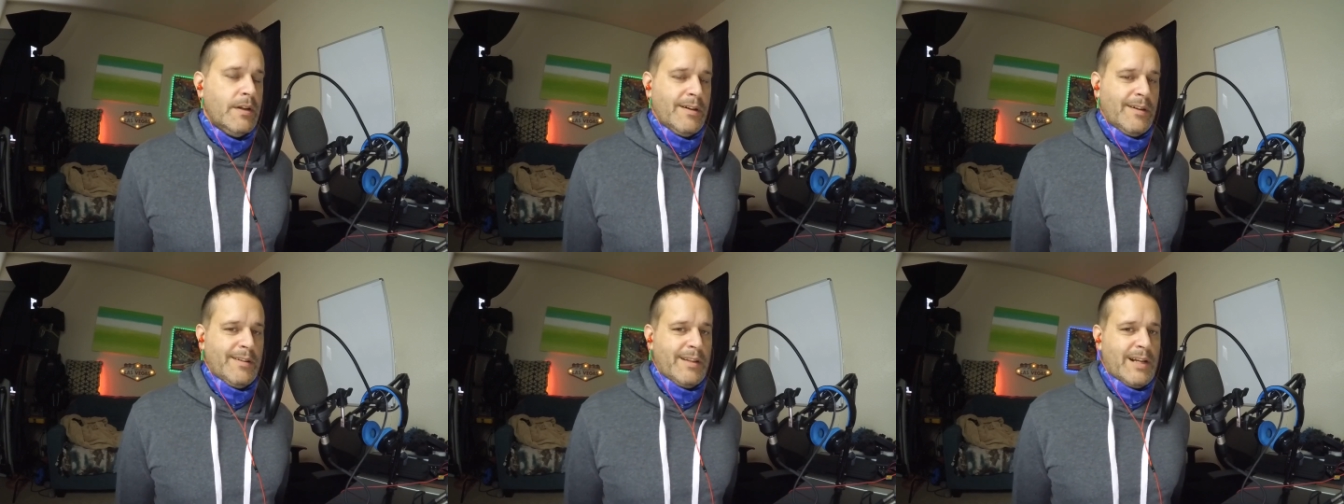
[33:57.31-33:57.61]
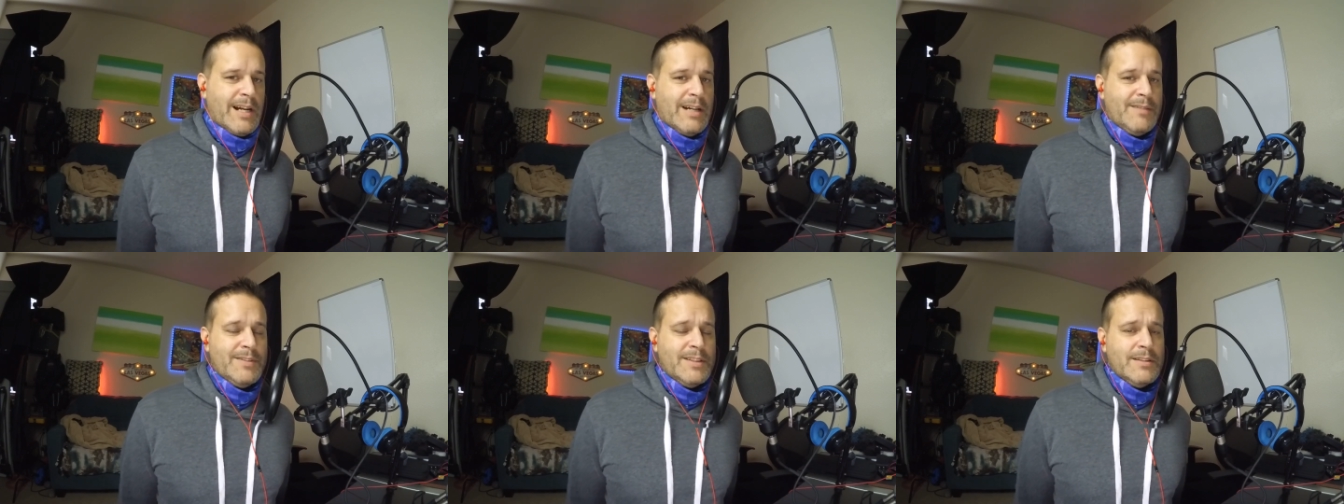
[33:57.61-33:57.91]
A
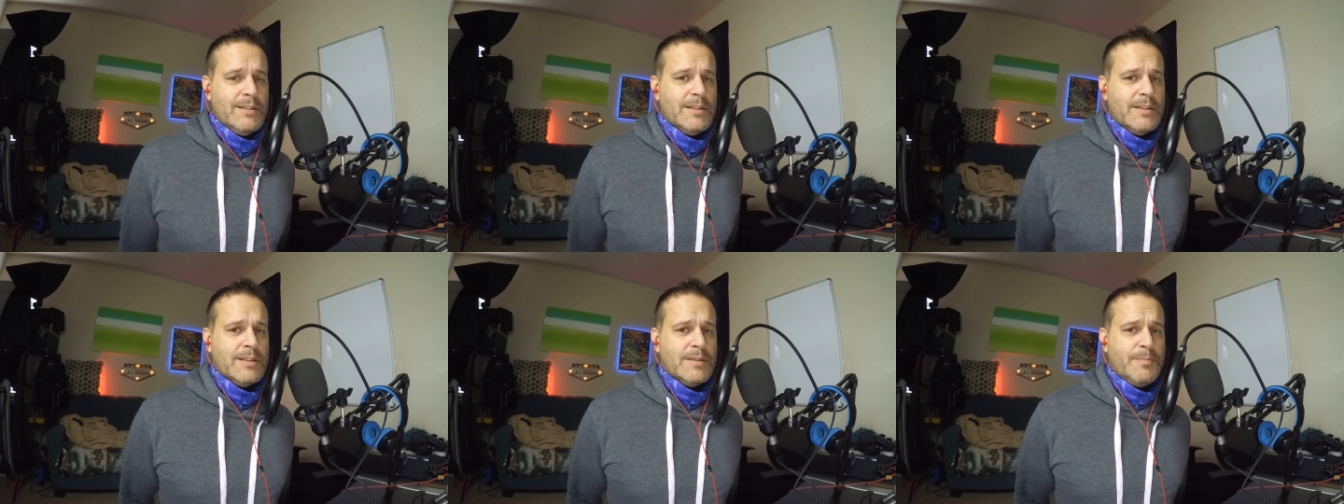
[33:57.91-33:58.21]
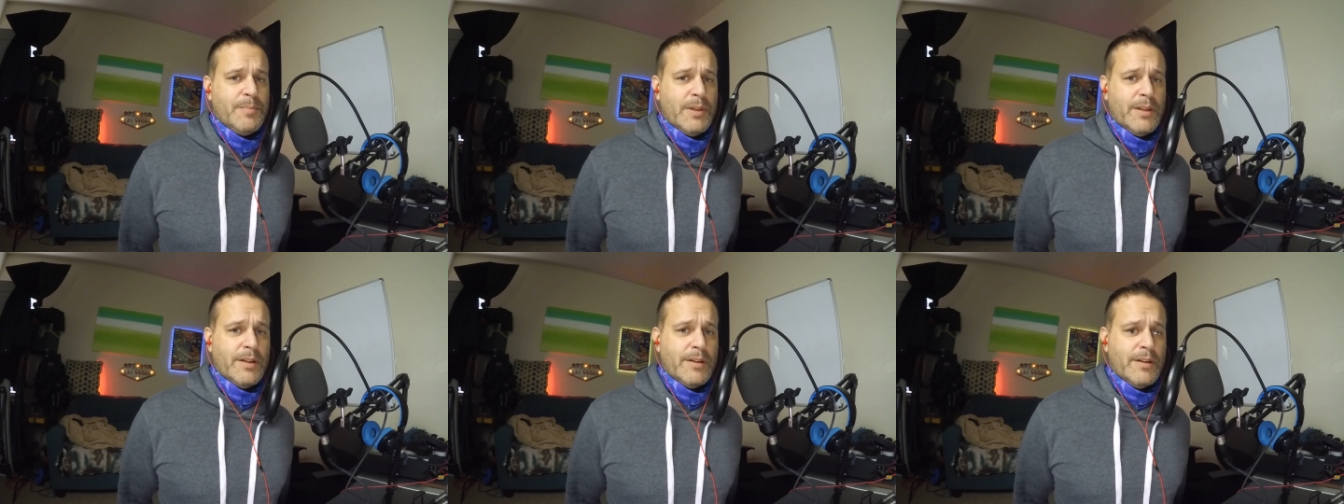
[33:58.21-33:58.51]
lot of it's into
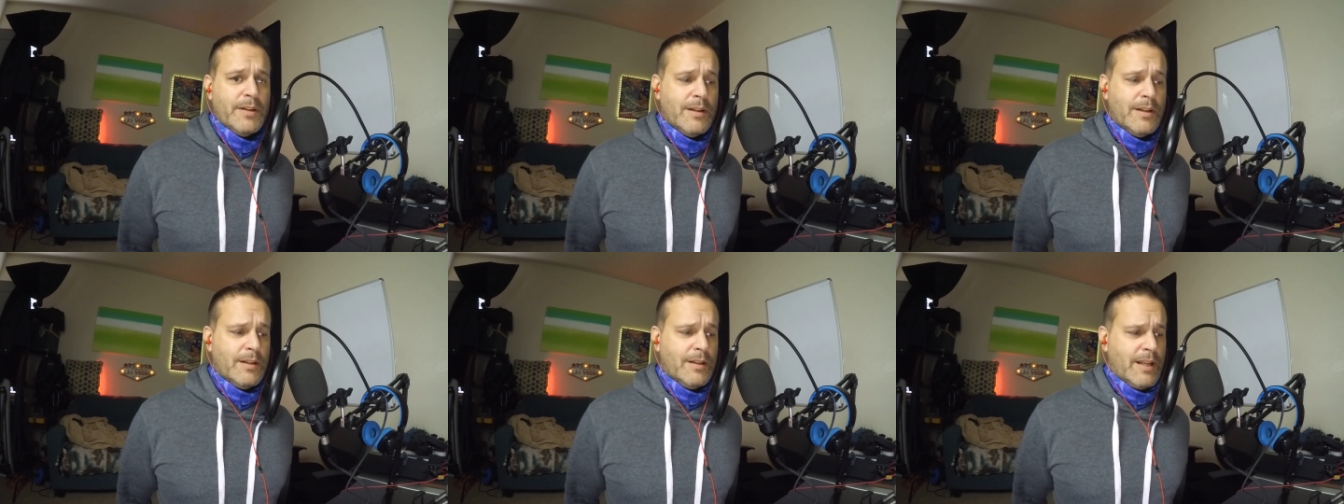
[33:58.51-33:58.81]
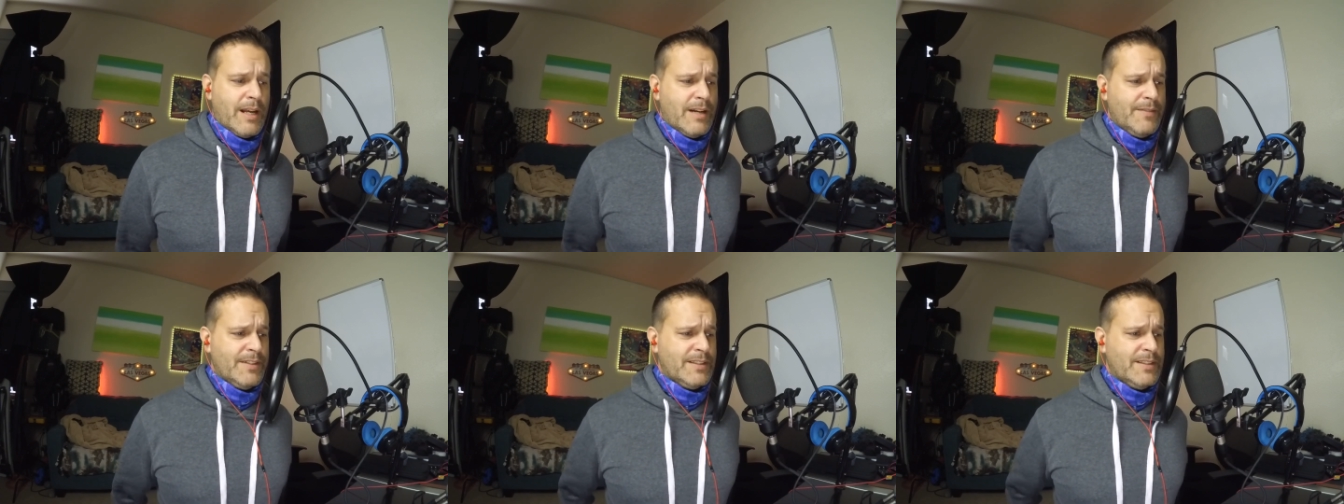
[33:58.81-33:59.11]

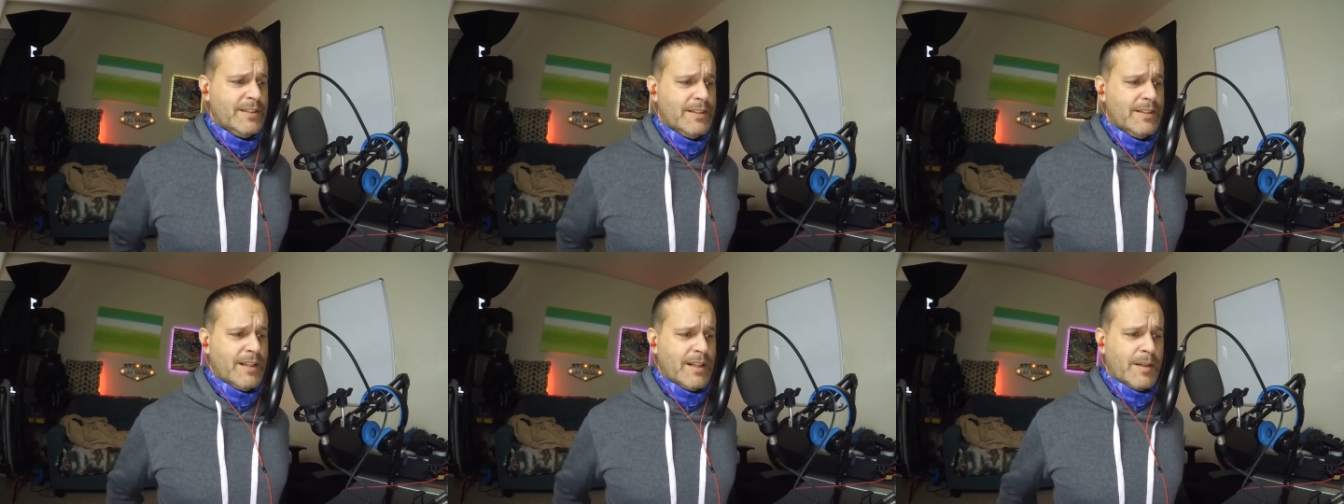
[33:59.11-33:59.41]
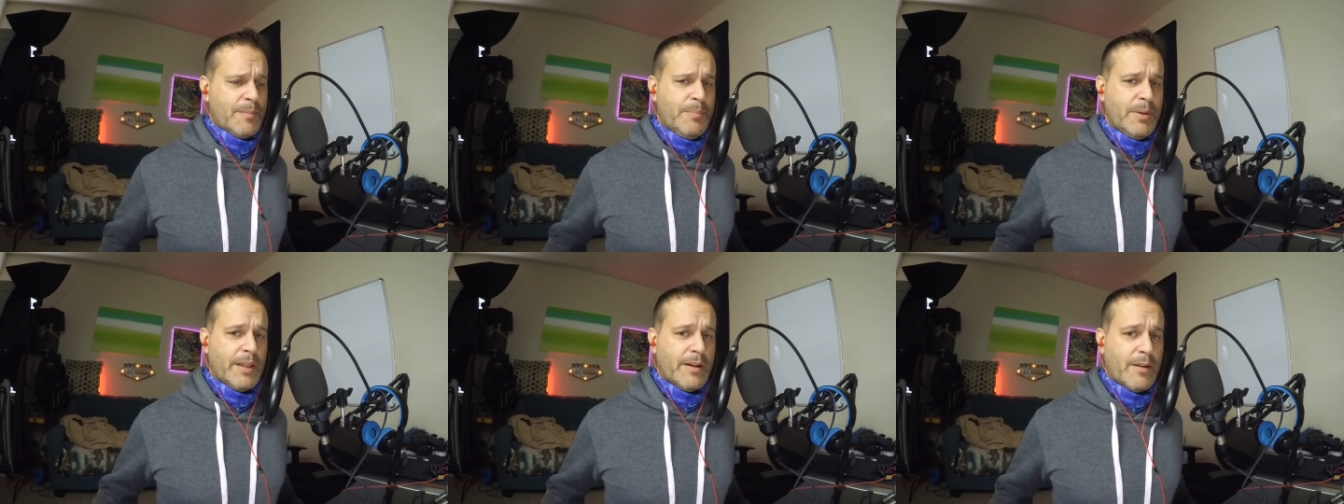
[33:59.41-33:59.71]

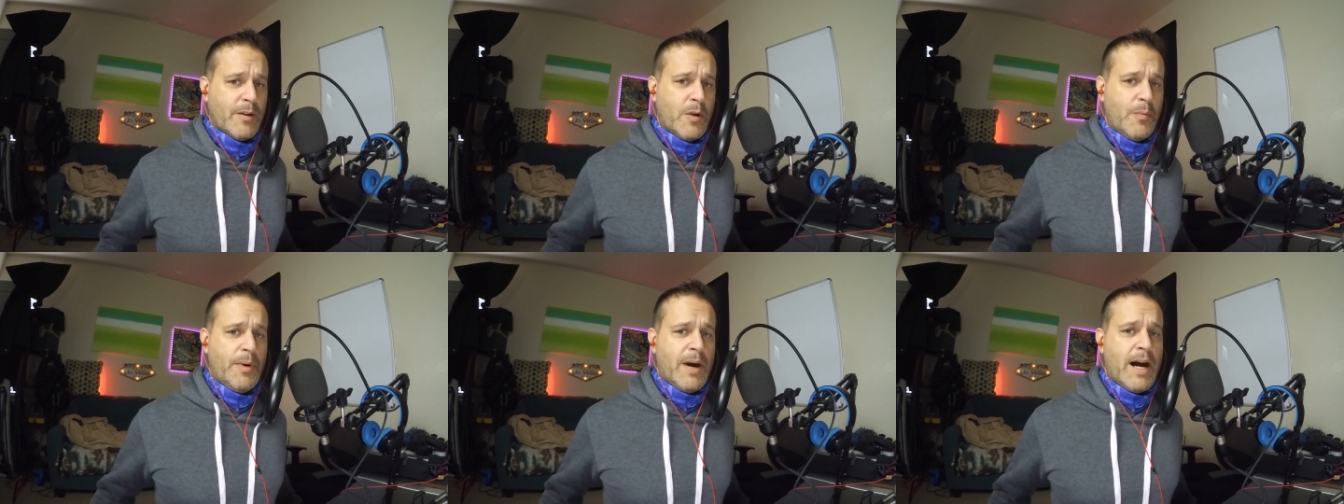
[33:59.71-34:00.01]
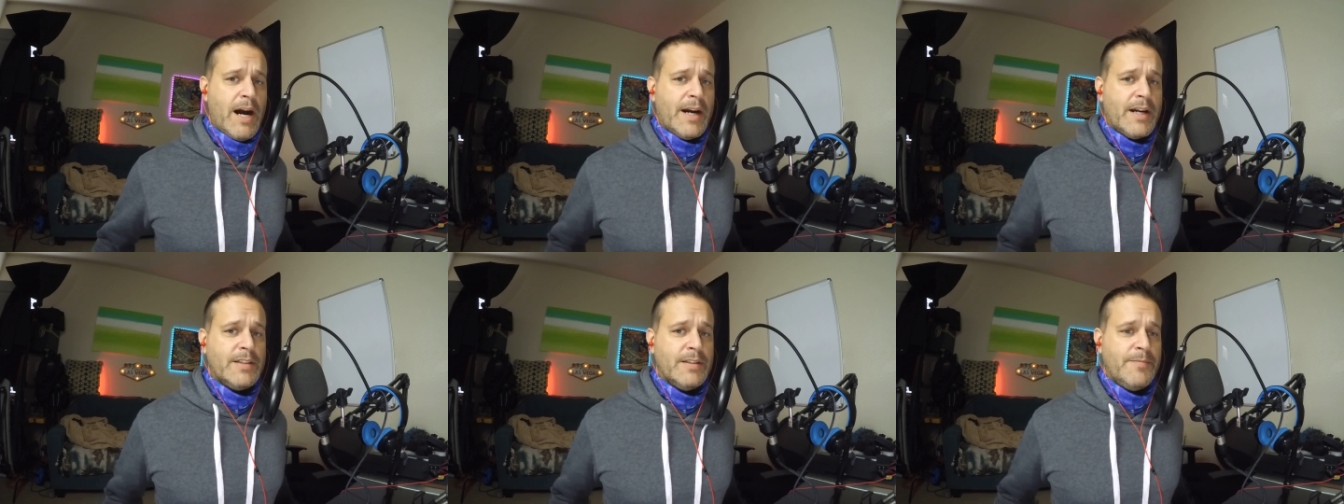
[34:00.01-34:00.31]
the political
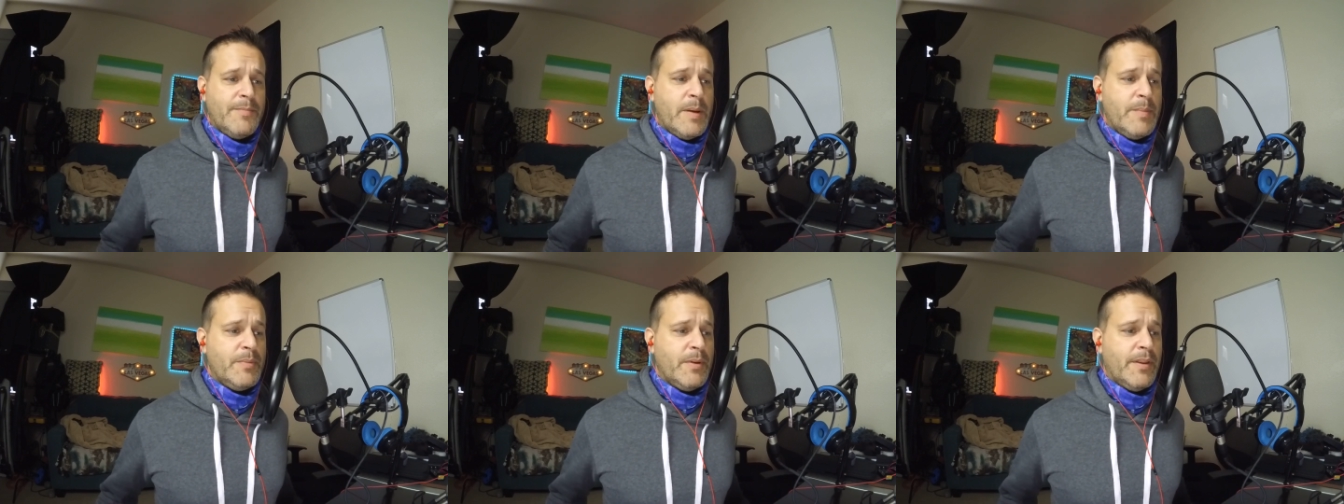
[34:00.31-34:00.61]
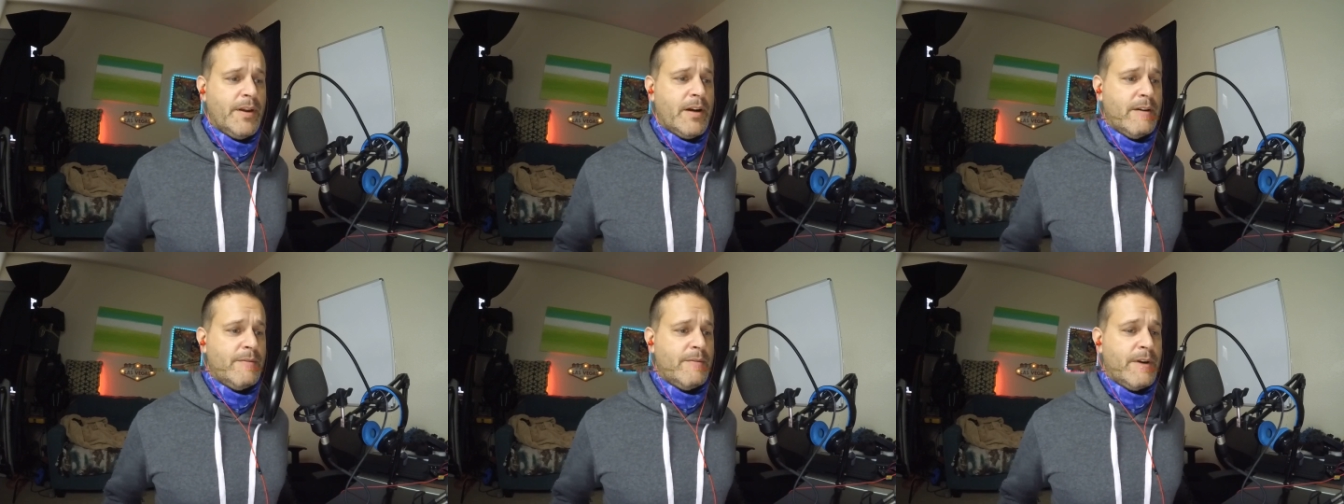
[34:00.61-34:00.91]
pockets of people
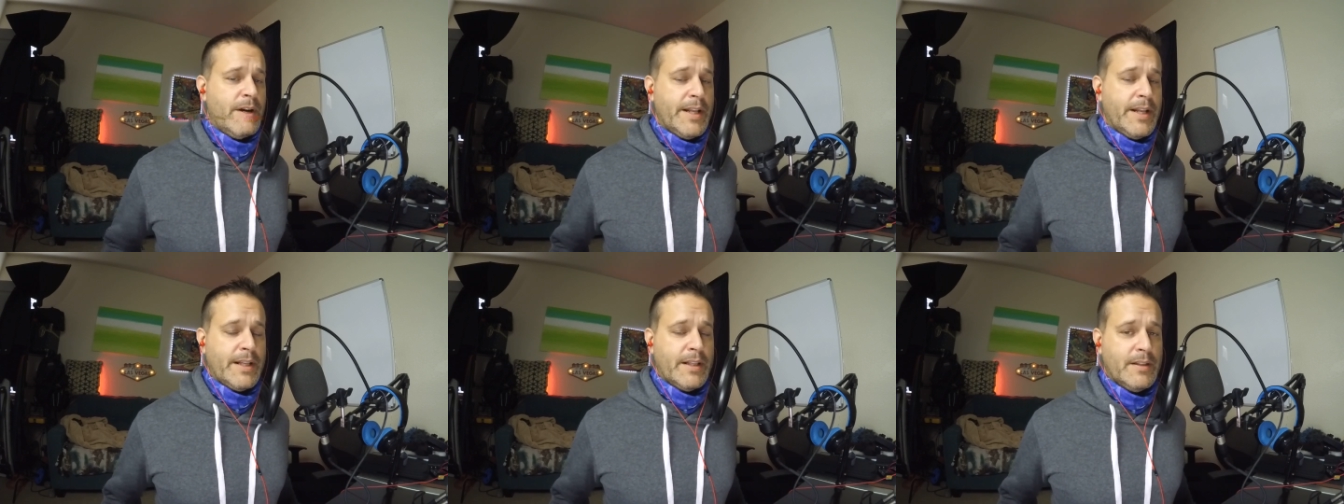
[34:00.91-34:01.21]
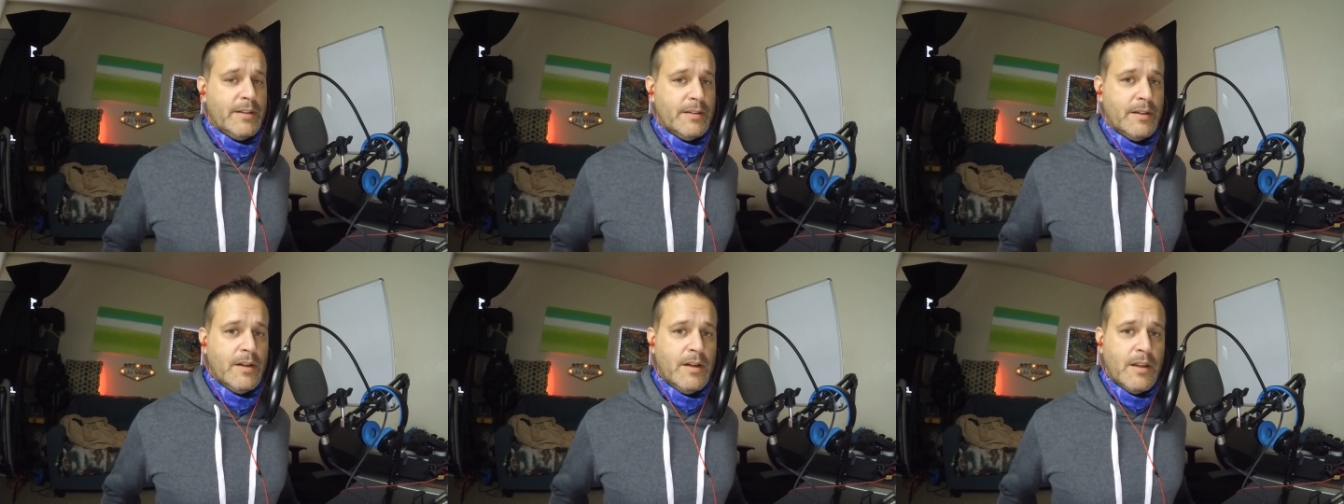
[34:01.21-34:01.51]
that are running
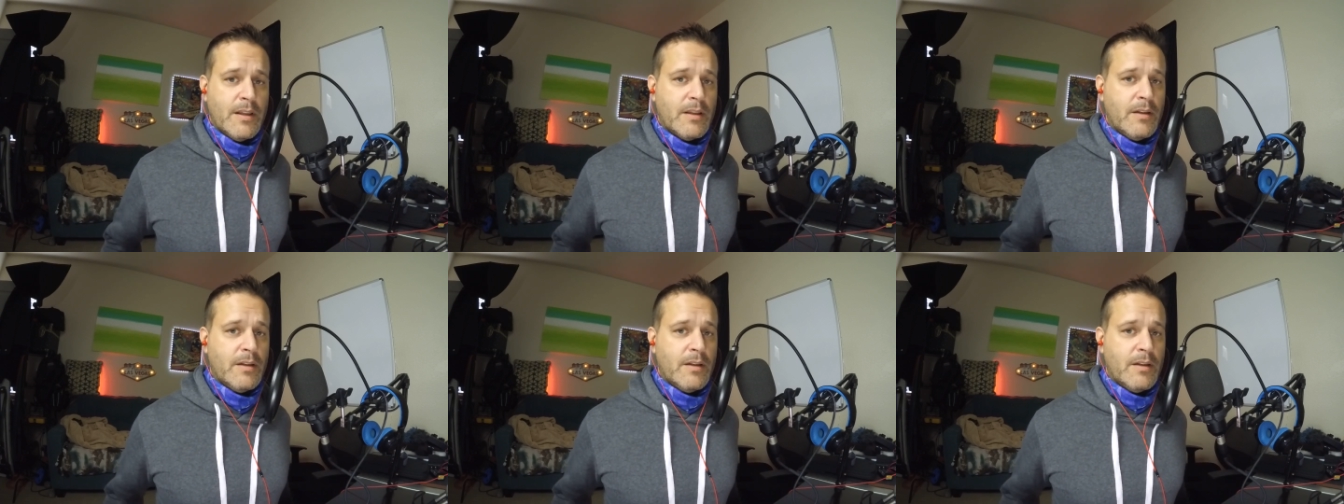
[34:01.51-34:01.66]
the